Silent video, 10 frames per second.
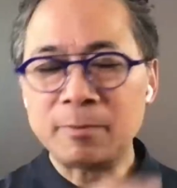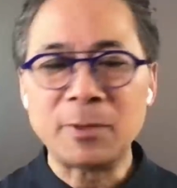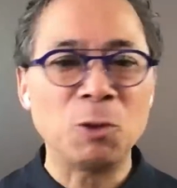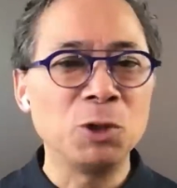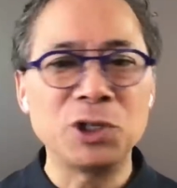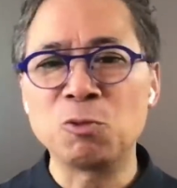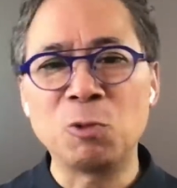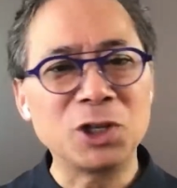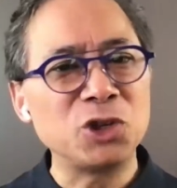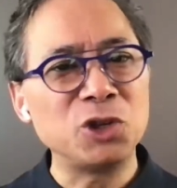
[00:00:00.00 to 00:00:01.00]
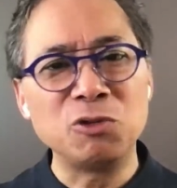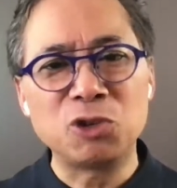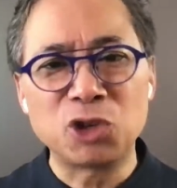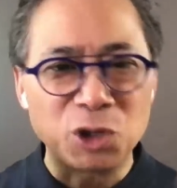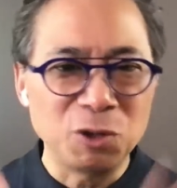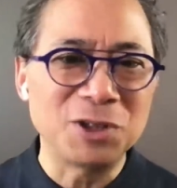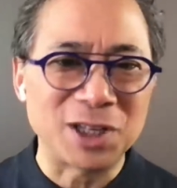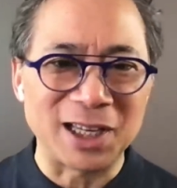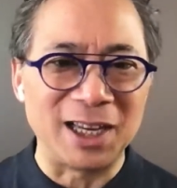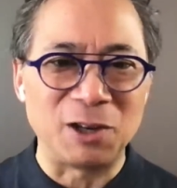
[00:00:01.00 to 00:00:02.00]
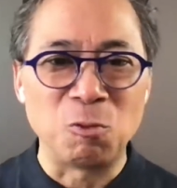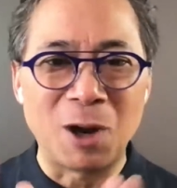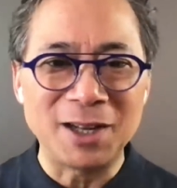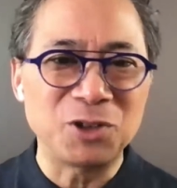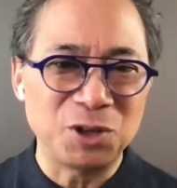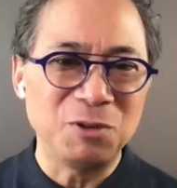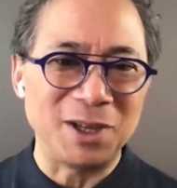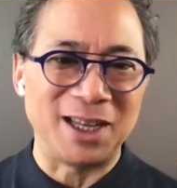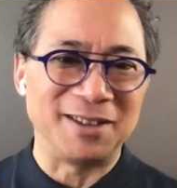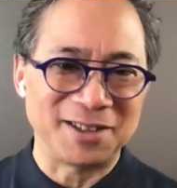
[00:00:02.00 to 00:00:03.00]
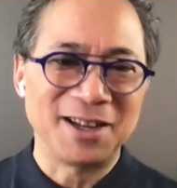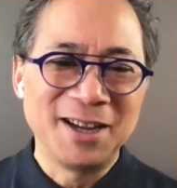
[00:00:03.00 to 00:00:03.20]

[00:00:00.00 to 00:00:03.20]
which is what should you choose to eat, what to eat.